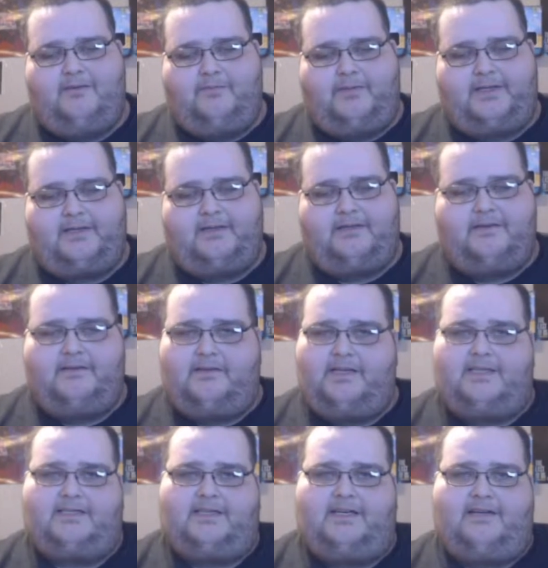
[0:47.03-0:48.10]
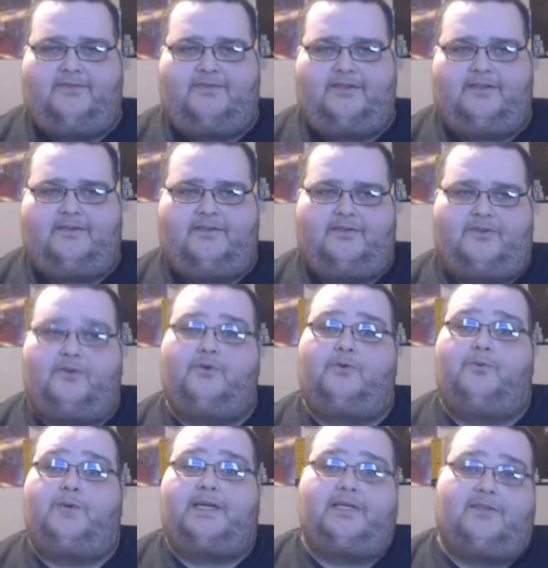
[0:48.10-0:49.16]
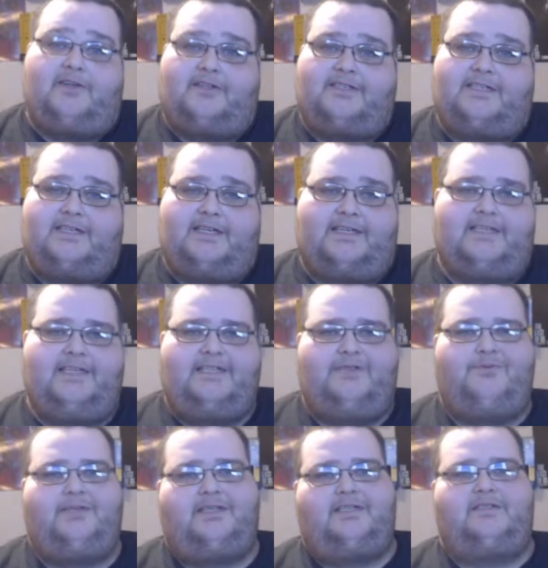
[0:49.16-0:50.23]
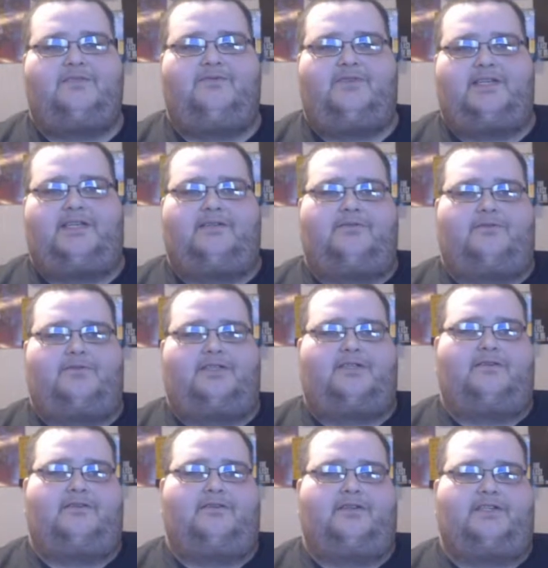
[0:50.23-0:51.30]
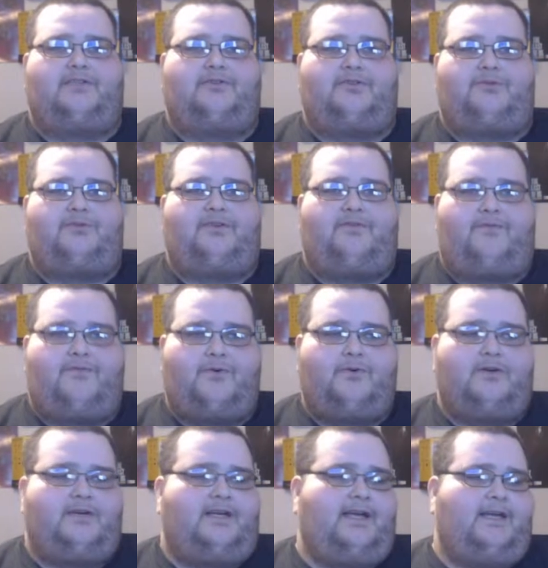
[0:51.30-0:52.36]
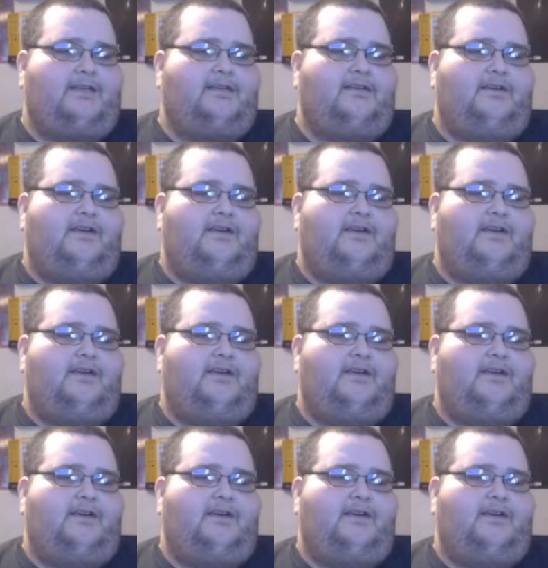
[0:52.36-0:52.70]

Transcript: But that's after the whole weight loss thing, and that's what these videos are usually for, and